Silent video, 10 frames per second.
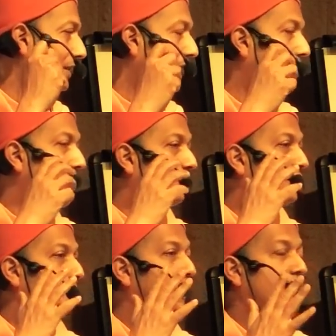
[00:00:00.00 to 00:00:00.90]
I have a
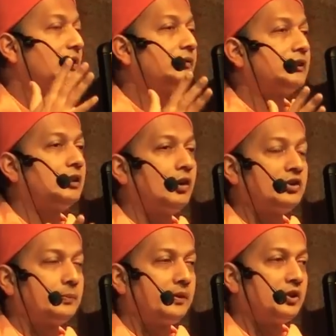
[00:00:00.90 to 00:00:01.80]
dispassion for the
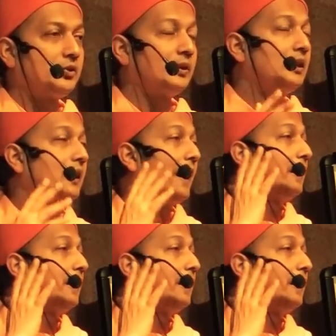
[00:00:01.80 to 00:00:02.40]
non-spiritual and a